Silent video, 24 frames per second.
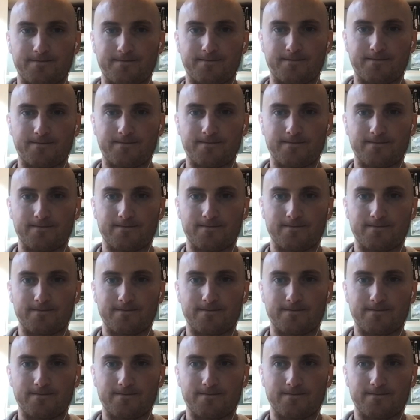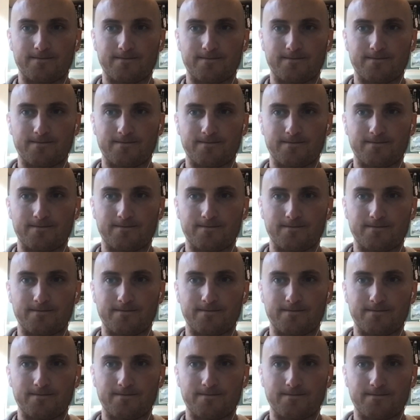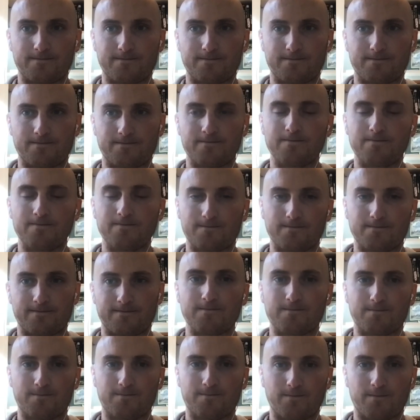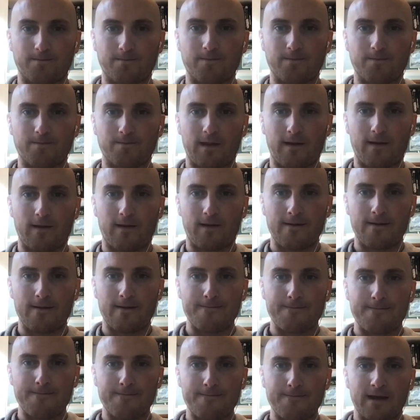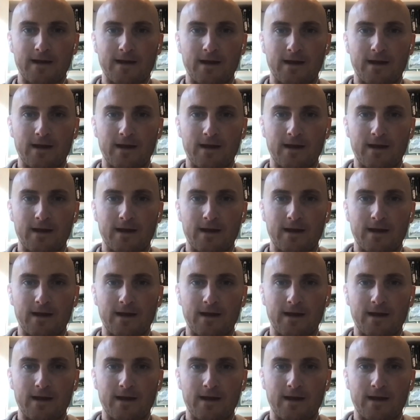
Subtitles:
The person shown says nothing.